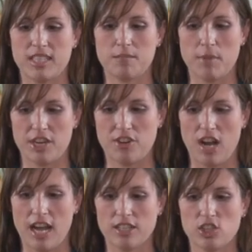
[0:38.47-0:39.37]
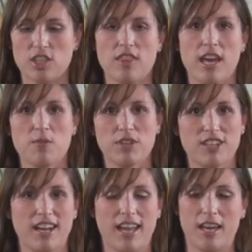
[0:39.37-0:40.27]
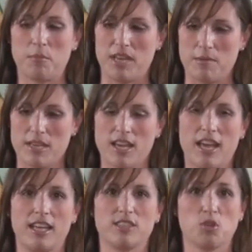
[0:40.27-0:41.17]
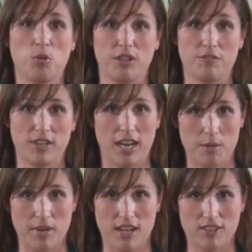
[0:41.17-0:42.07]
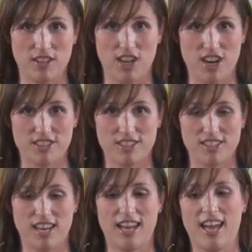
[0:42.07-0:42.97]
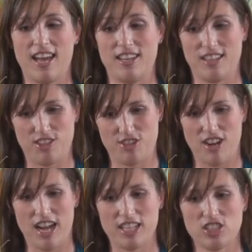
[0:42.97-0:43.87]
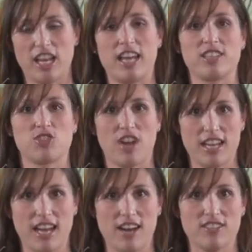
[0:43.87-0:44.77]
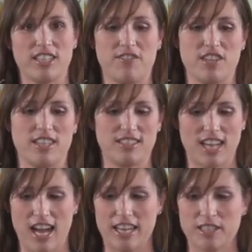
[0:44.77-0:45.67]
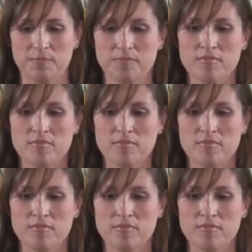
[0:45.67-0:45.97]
in my garage. That winter I had a baby and totally forgot about the gardens that I had in the garage, and it dried out and everything died.